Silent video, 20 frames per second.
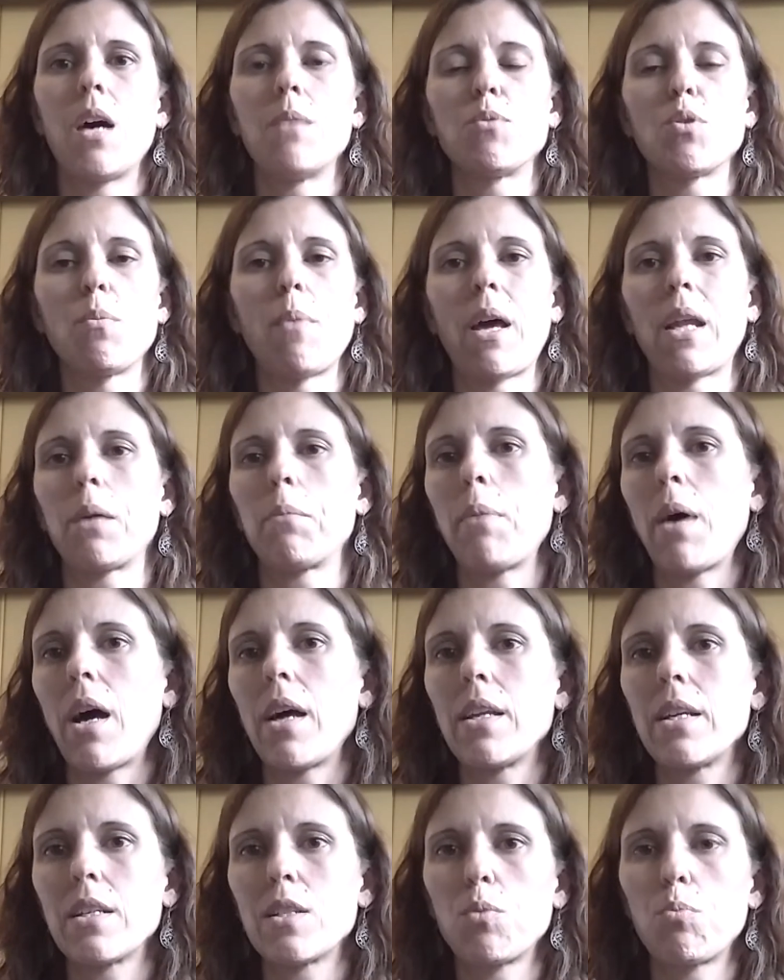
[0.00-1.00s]
somatic
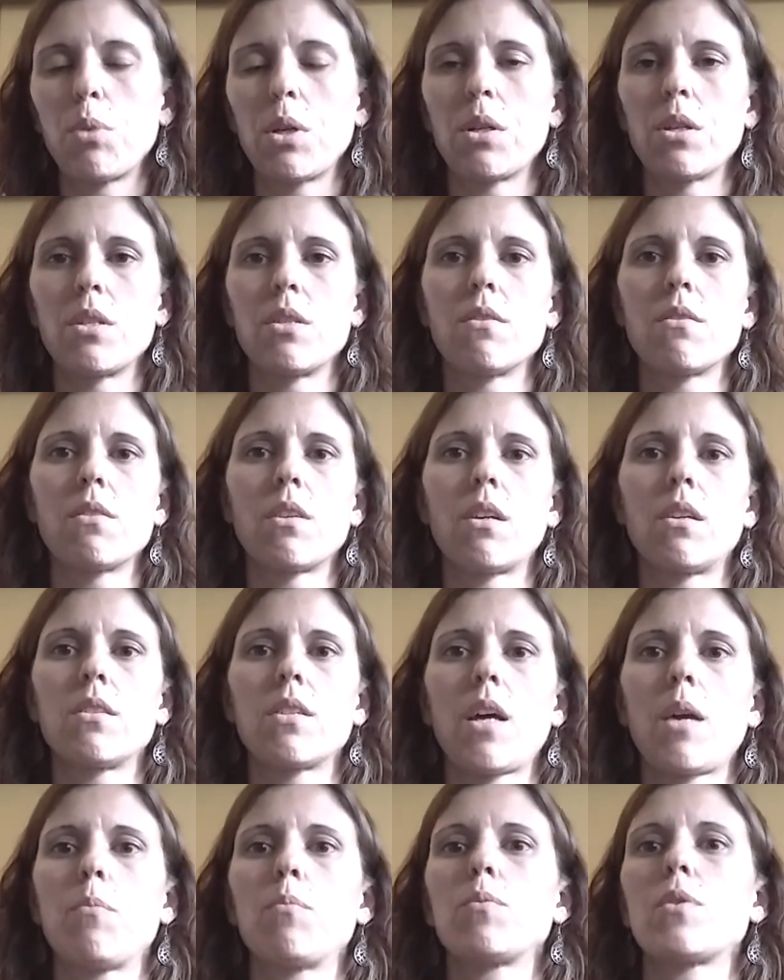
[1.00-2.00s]
body experiencing
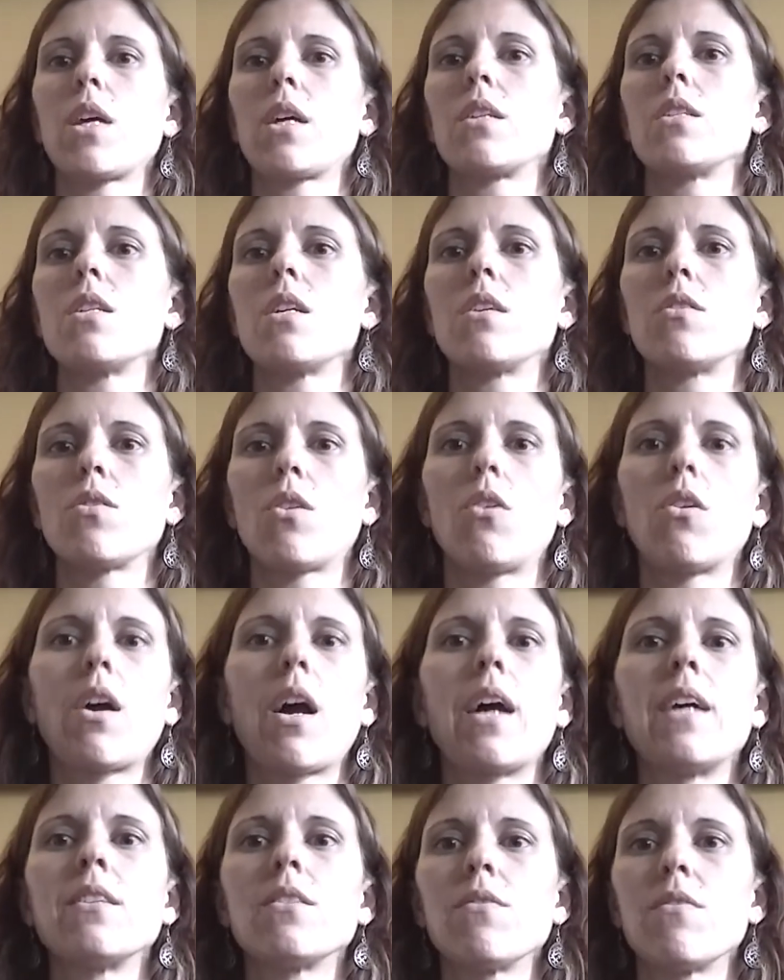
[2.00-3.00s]
type techniques, all
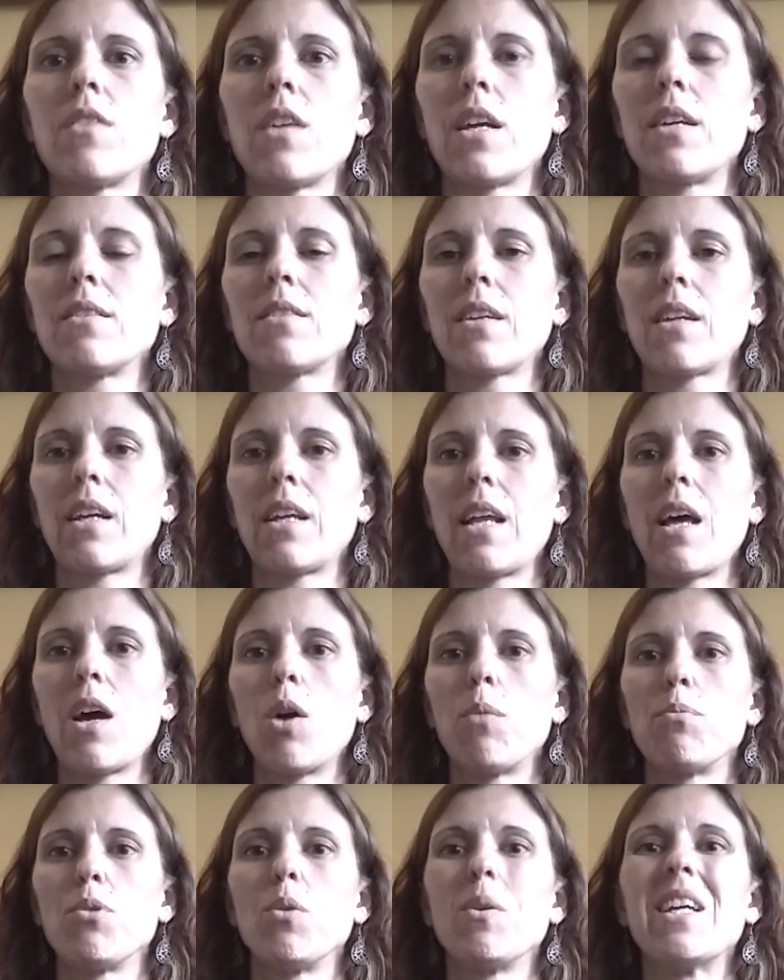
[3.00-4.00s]
kinds of things that can
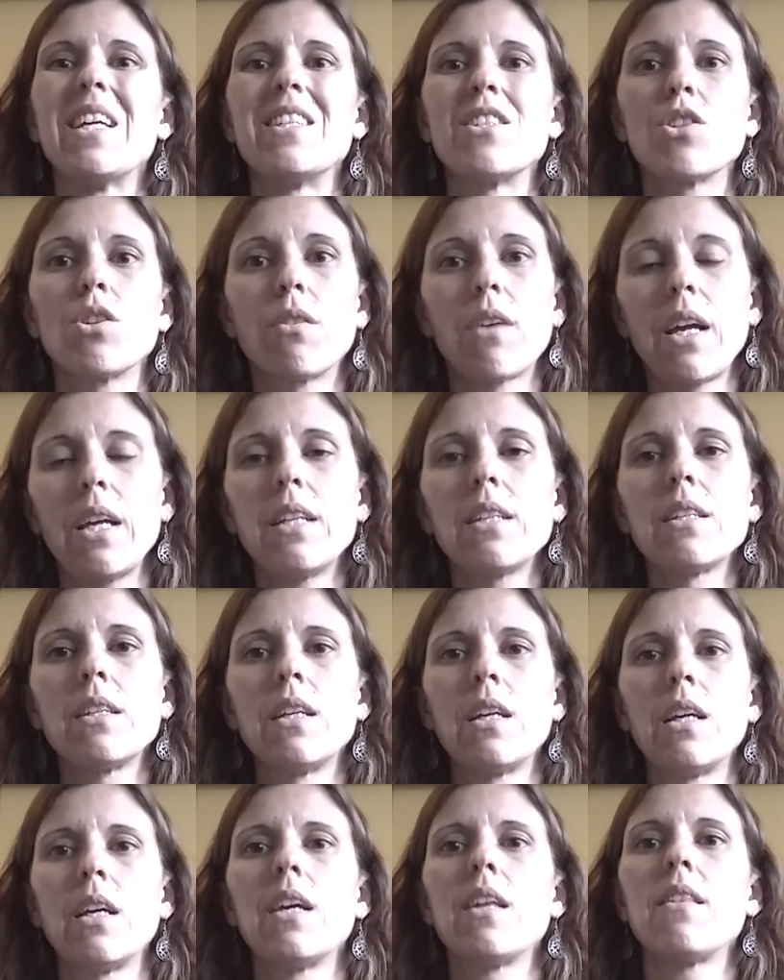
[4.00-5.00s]
help you integrate
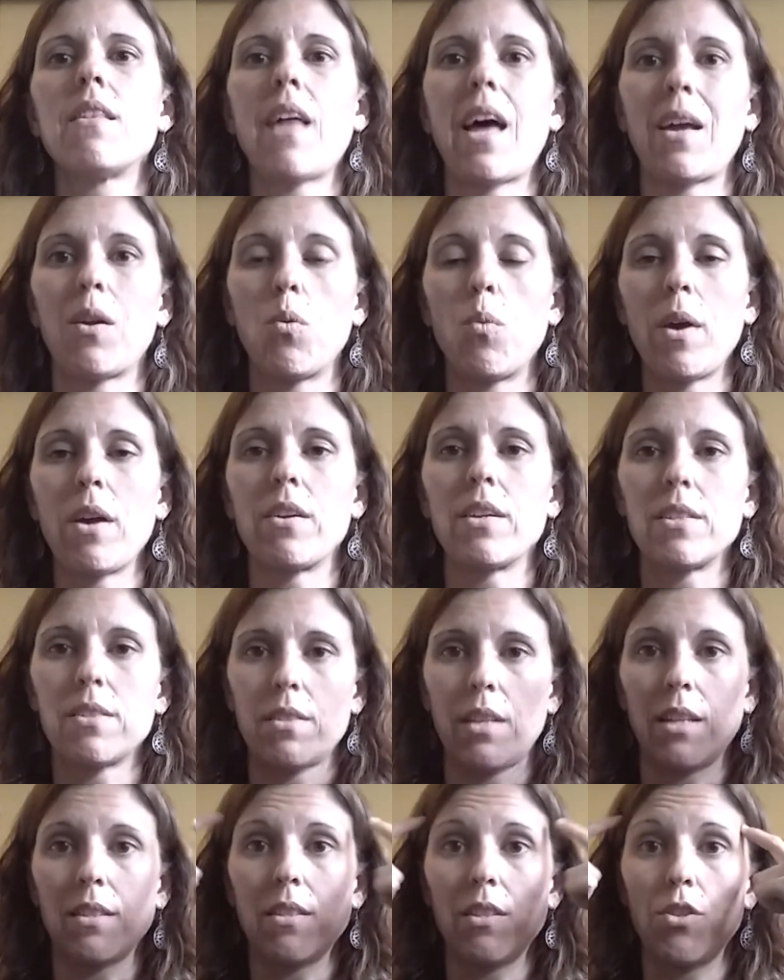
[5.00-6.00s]
that awareness
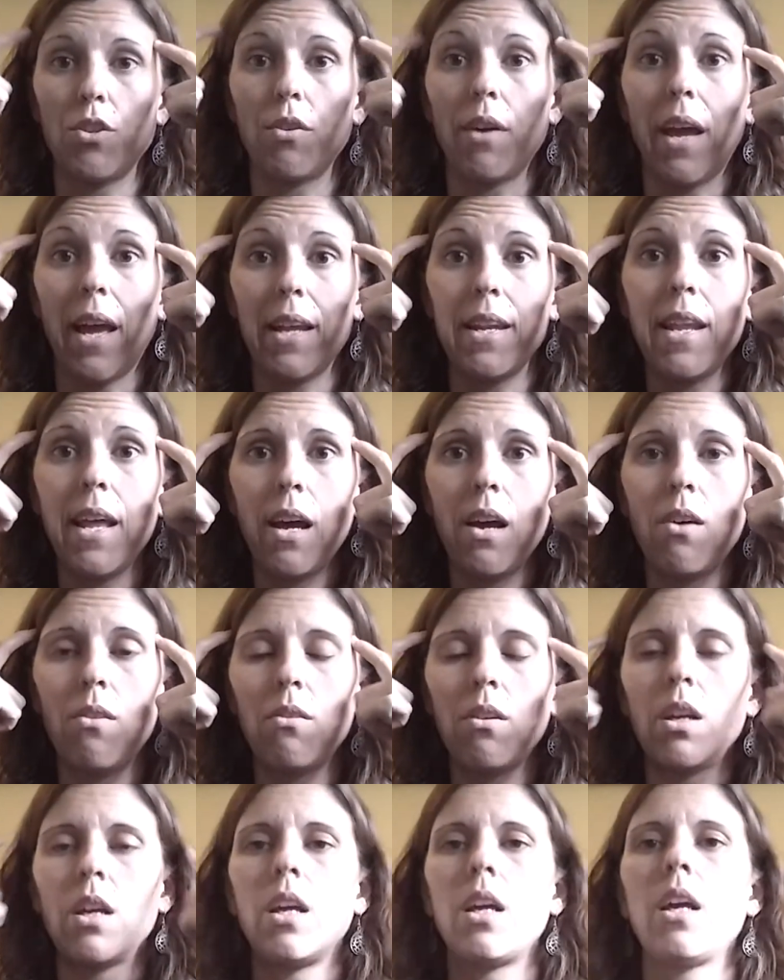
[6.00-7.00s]
that's in your head
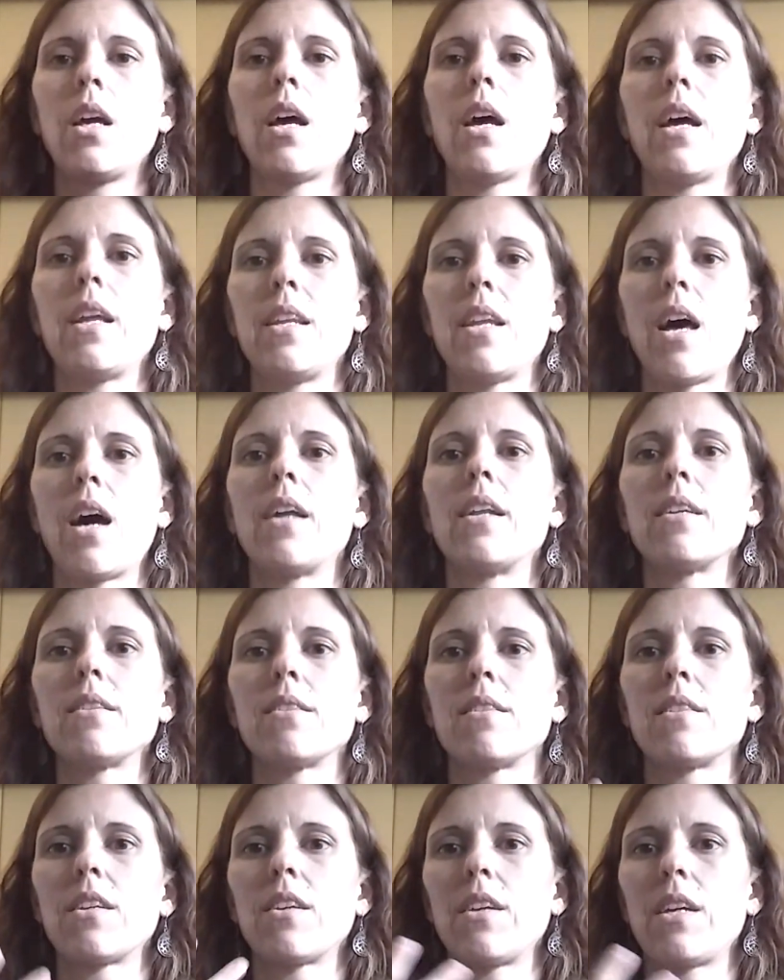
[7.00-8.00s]
now and not
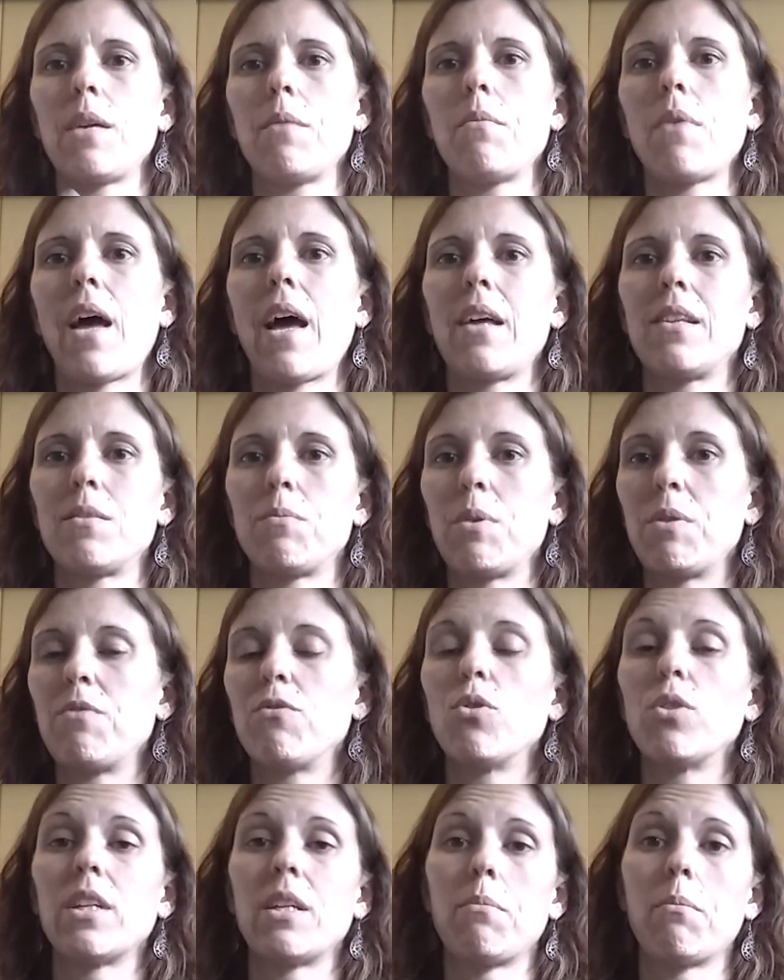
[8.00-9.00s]
necessarily has been
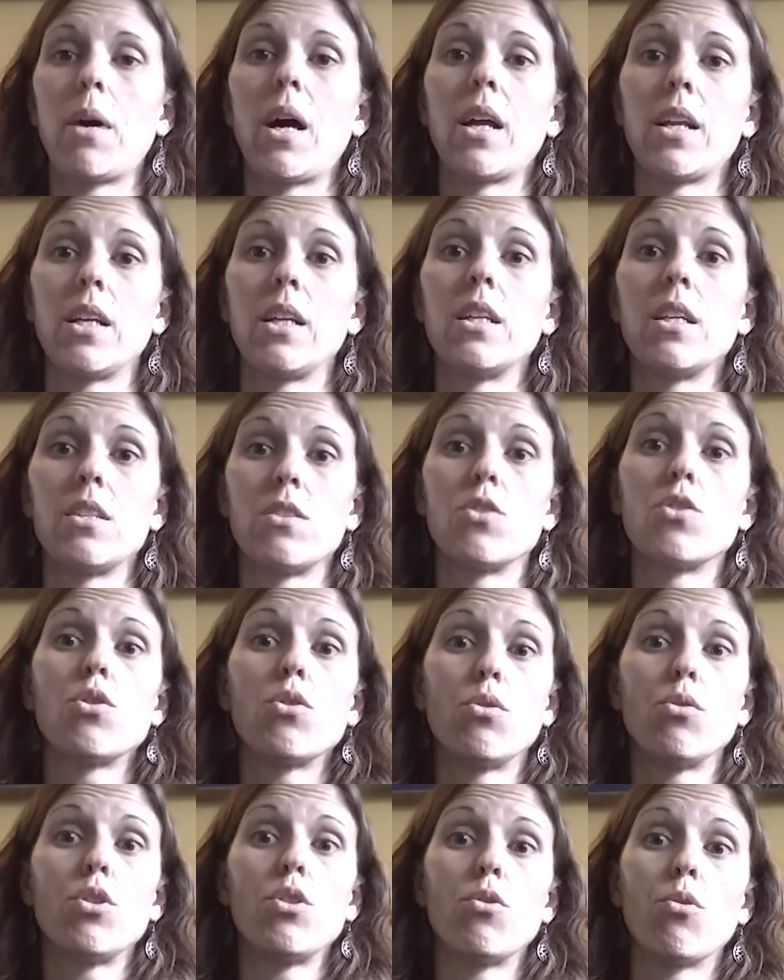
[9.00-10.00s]
fully embodied
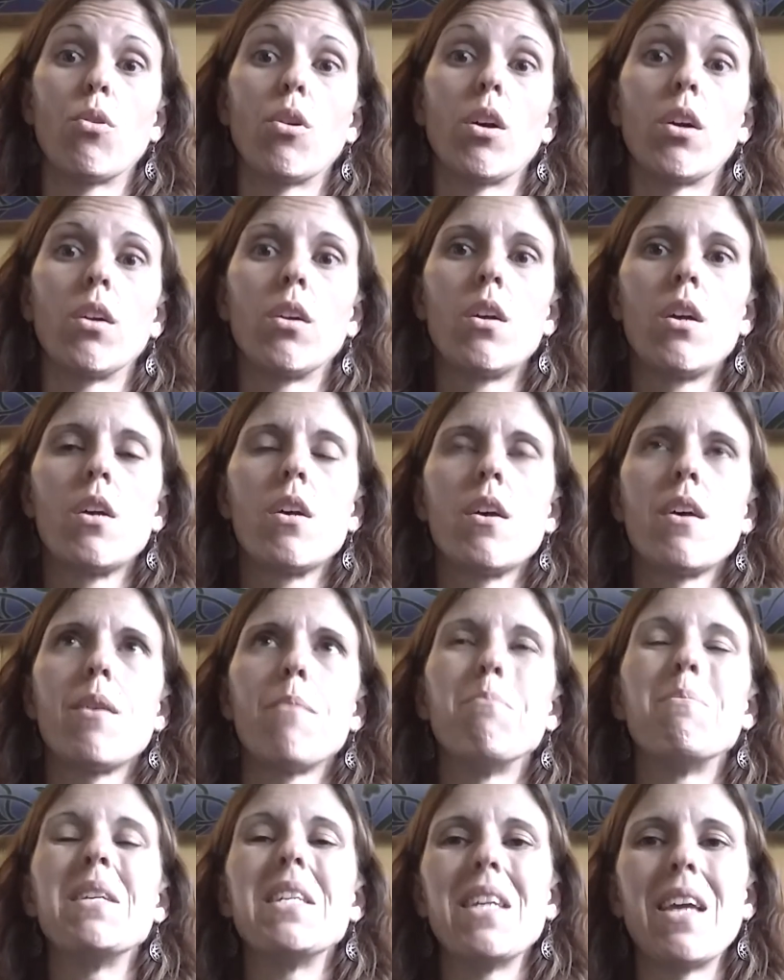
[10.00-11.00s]
into your
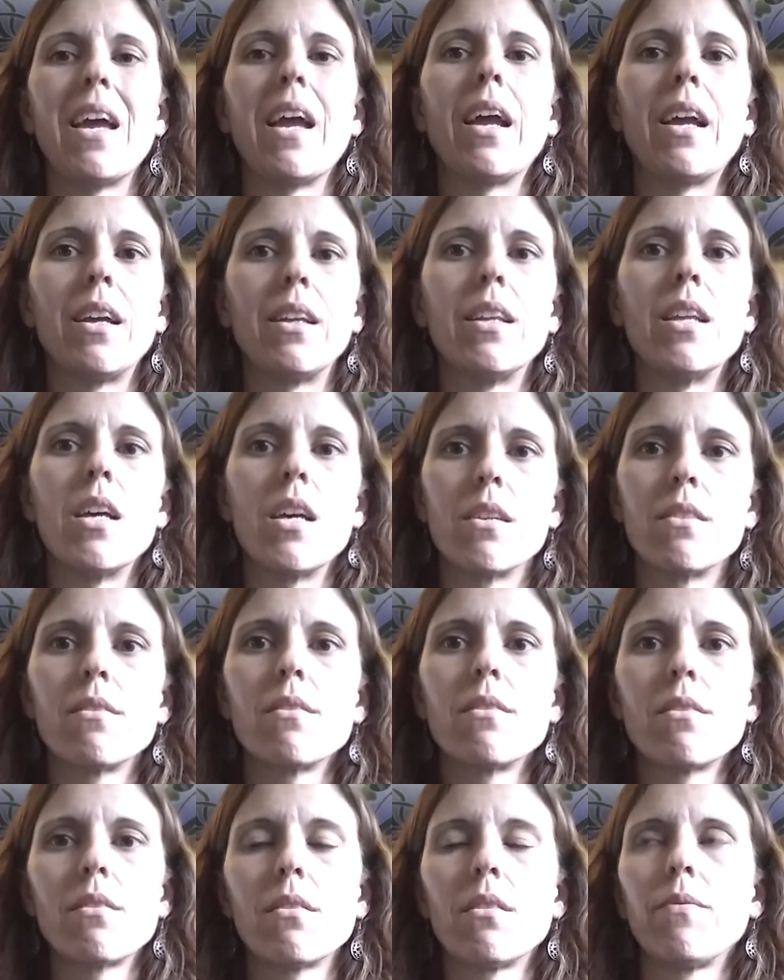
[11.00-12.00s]

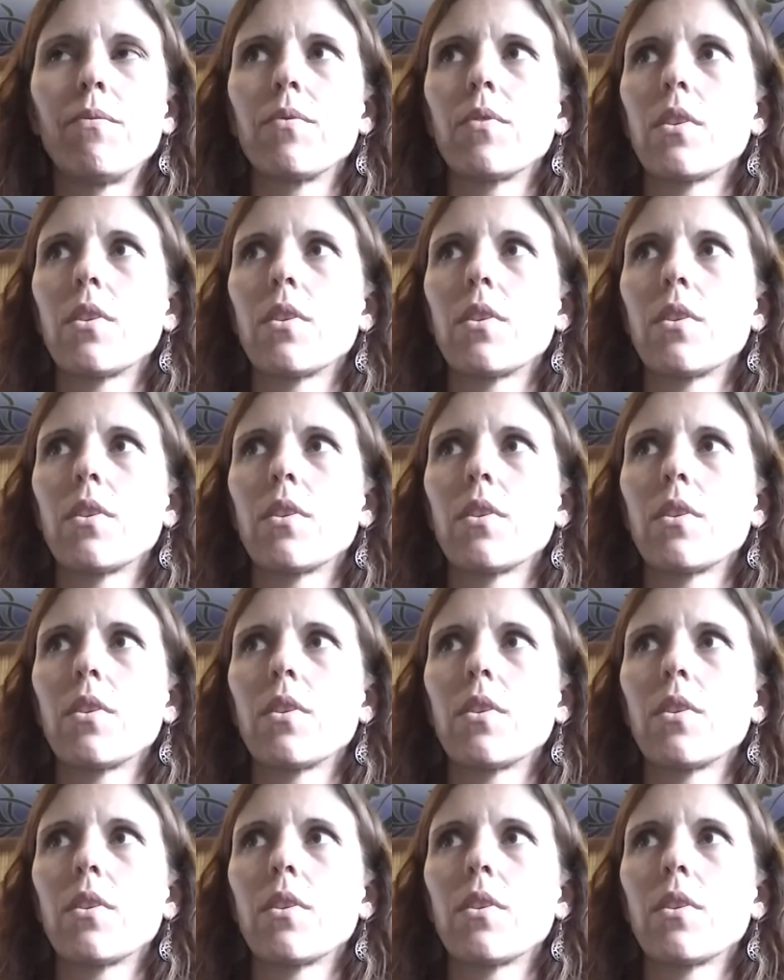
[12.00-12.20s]
beingness,